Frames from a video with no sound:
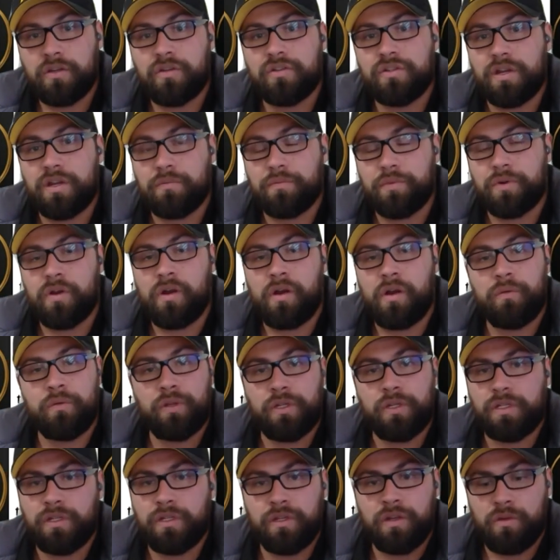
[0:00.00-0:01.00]
Gemma and I,
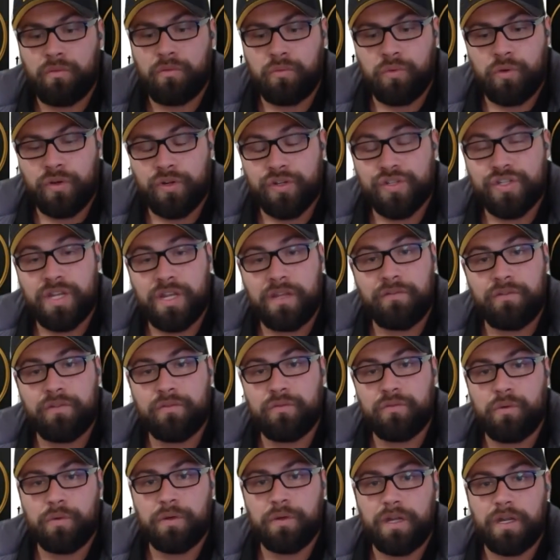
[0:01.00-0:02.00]
we weren't achieving
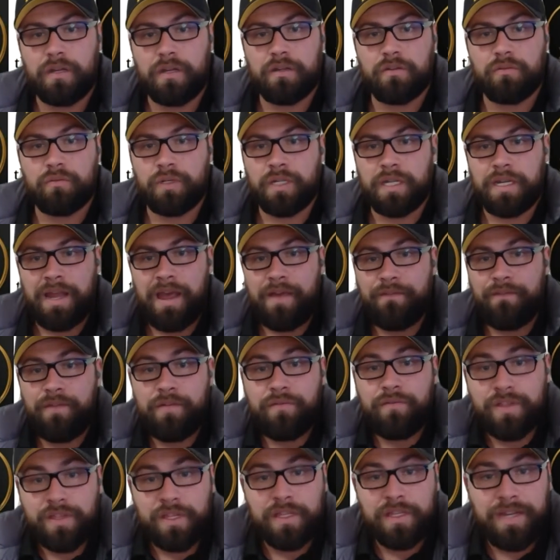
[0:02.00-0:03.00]
what we needed. We didn't have
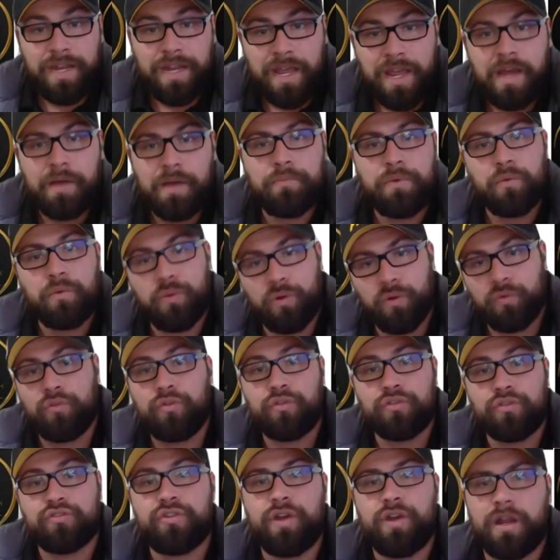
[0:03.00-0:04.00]
everything now, but we were
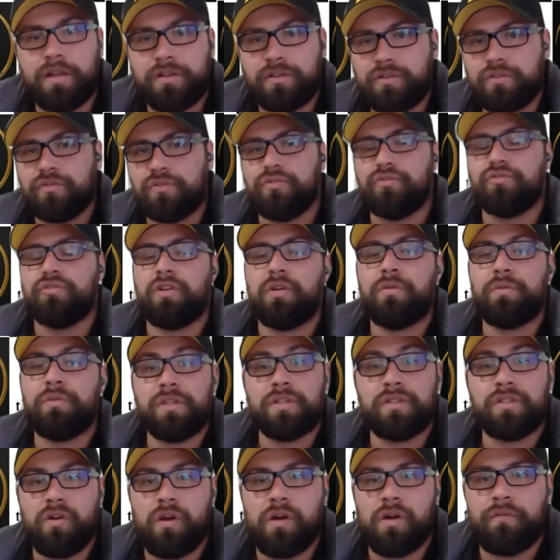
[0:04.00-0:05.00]
on track to do so in
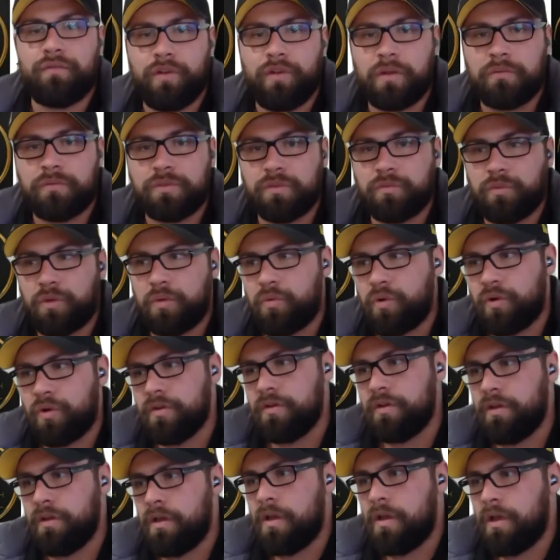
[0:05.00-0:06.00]
the timeframes that we wanted.